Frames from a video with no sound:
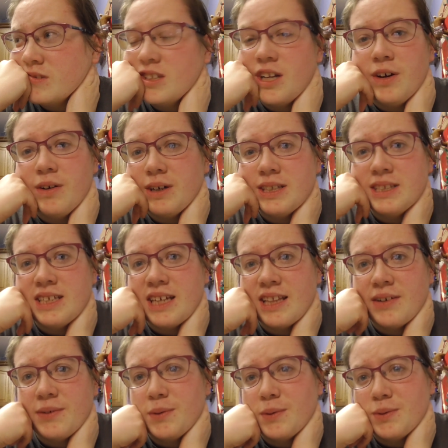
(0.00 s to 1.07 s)
no, I'd say
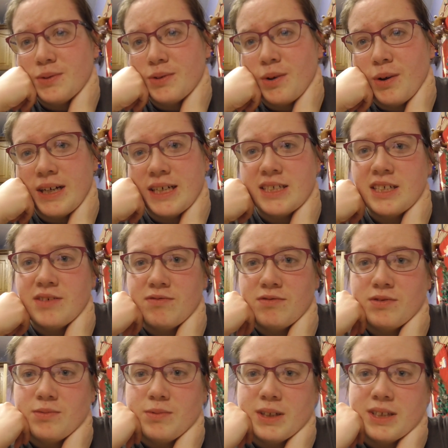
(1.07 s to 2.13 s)
they were all quite
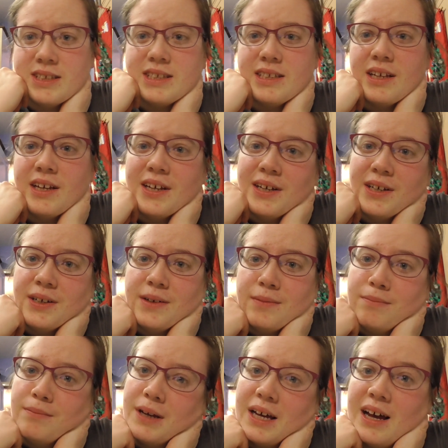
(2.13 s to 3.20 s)
general ones,
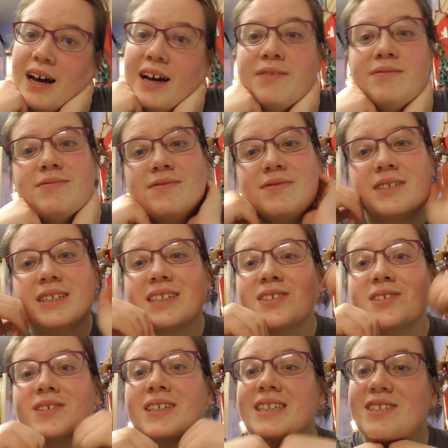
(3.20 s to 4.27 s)
but I've
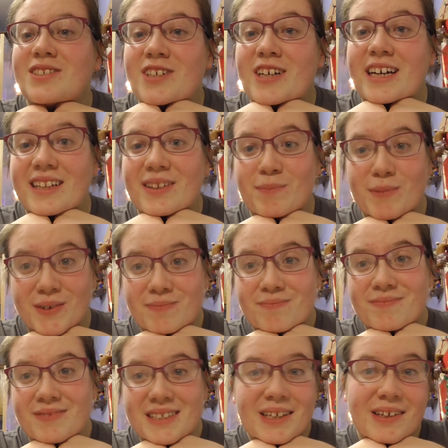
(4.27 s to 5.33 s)
enjoyed trying them all.
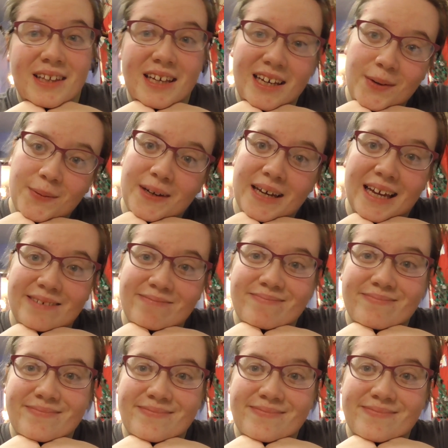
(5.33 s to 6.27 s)
So thank you again.